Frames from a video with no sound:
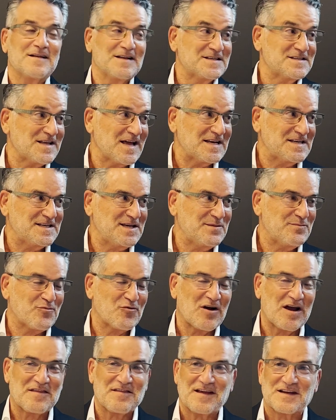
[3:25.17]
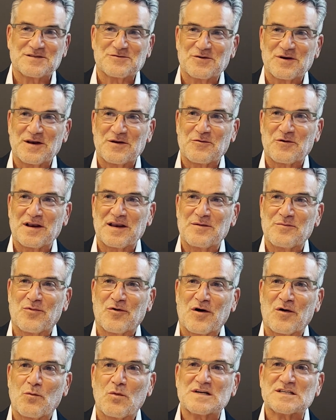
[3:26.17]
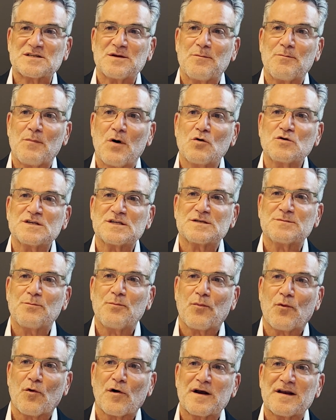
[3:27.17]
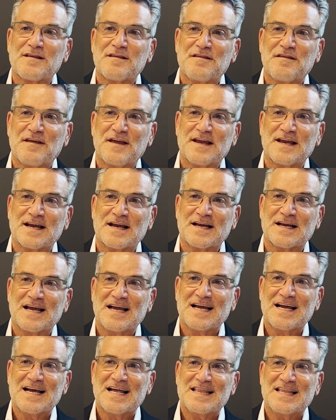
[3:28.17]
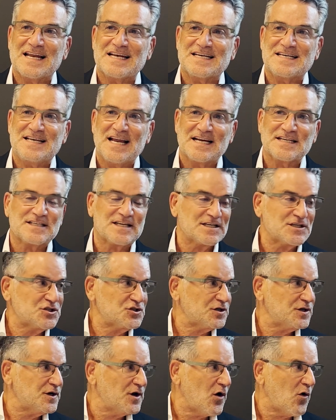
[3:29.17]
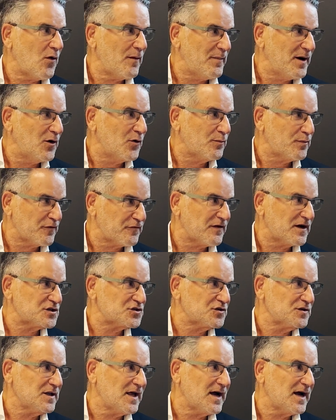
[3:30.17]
It's that deep breath that's really, really important. What's the most important thing that dentists should know about professional